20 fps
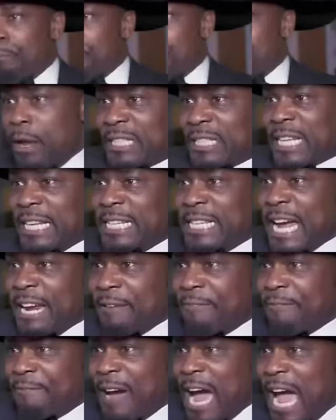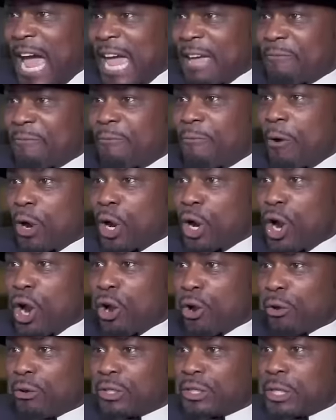was identified for
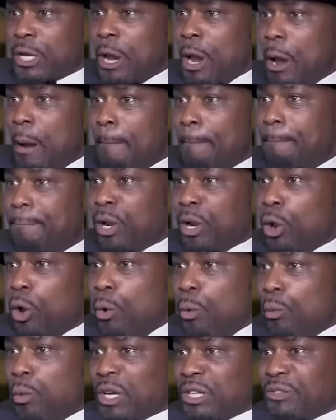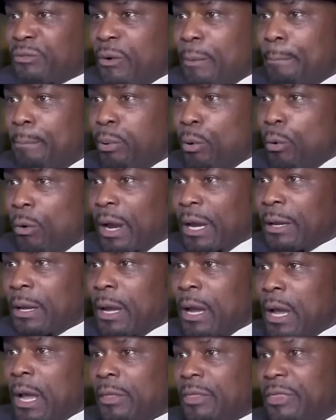girls. Blue was for boy.
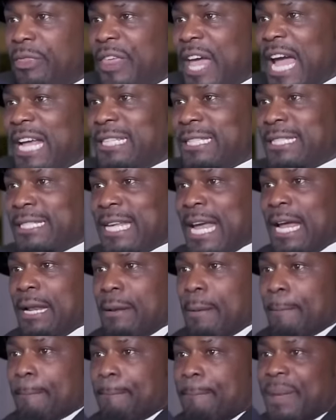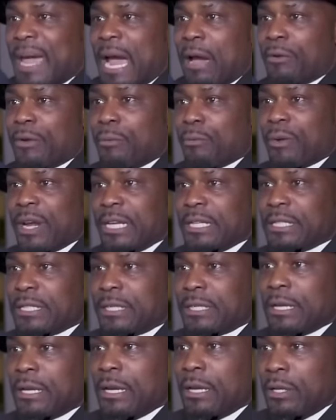That set
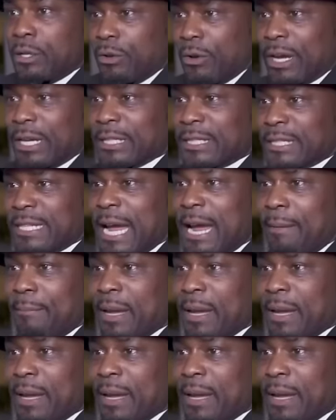boundaries. You understand?